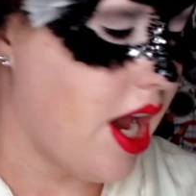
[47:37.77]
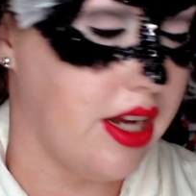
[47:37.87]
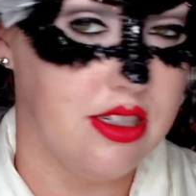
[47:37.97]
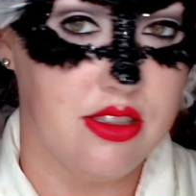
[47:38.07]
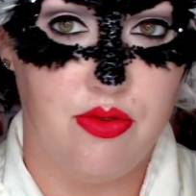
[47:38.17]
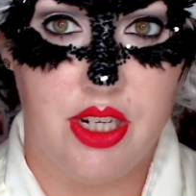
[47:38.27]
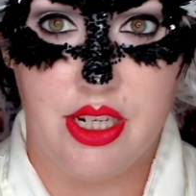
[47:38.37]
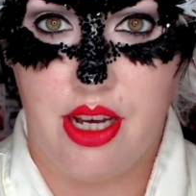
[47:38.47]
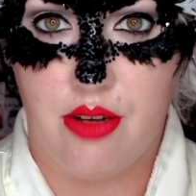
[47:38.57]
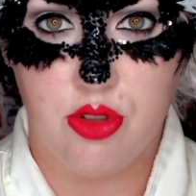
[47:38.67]
And it's
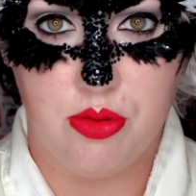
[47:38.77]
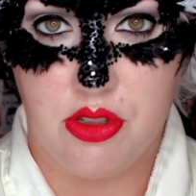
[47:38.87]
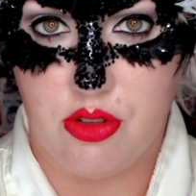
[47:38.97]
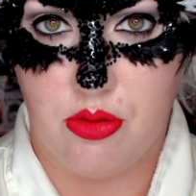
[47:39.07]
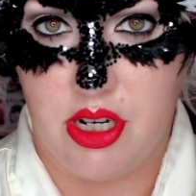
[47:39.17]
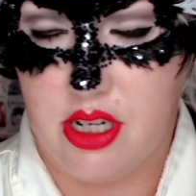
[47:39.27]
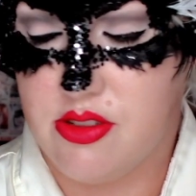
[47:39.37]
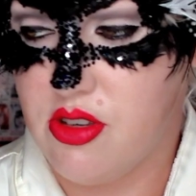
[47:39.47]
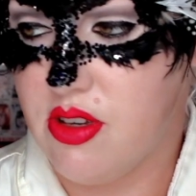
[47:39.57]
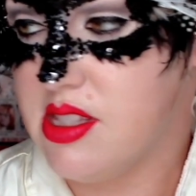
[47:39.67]
very comfortable to wear.
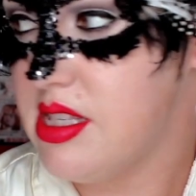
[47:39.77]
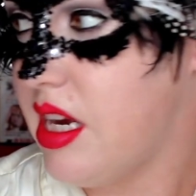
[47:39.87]
As you can see,